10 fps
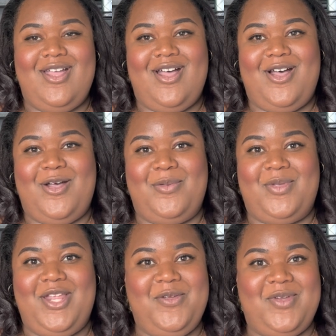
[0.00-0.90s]

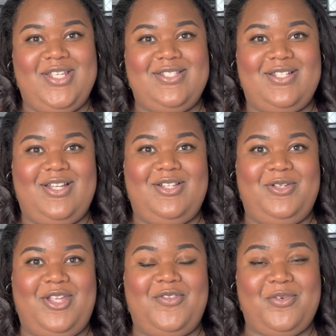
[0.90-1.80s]
Anyways,
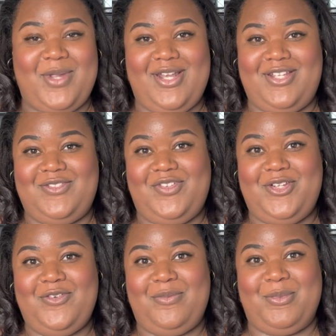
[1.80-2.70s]
look out for my next
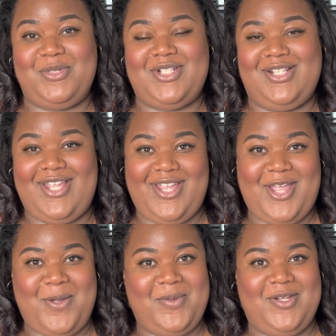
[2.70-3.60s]
video. Remember to like,
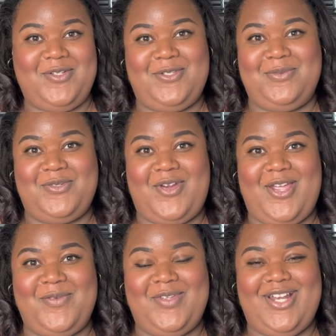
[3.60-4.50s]
comment, and
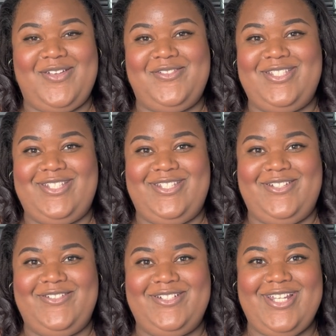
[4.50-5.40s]
subscribe, and I will see
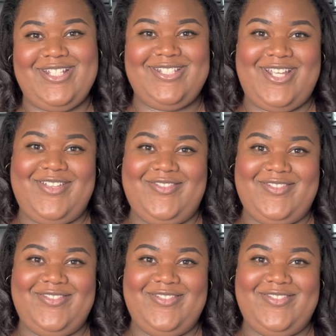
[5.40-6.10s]
you next time.